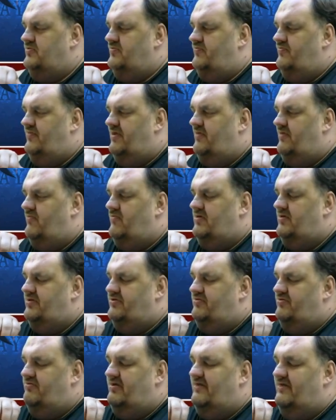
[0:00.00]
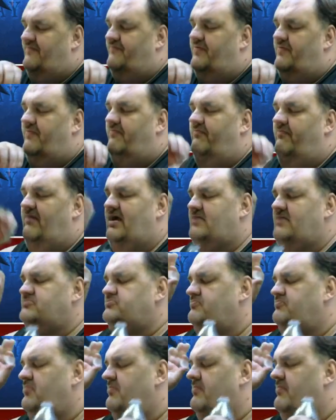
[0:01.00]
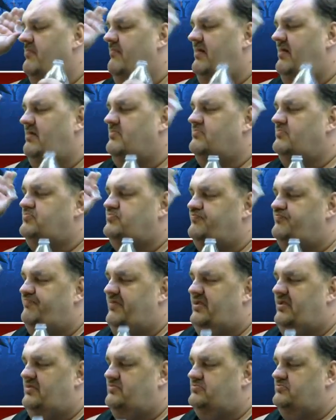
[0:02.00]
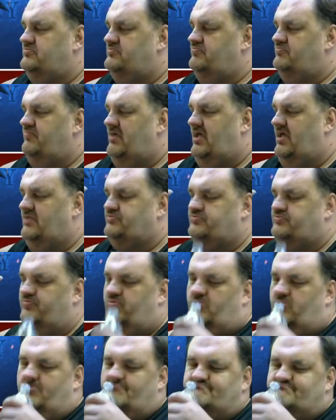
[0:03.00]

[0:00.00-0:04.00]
That way you have the maximum amount of space possible.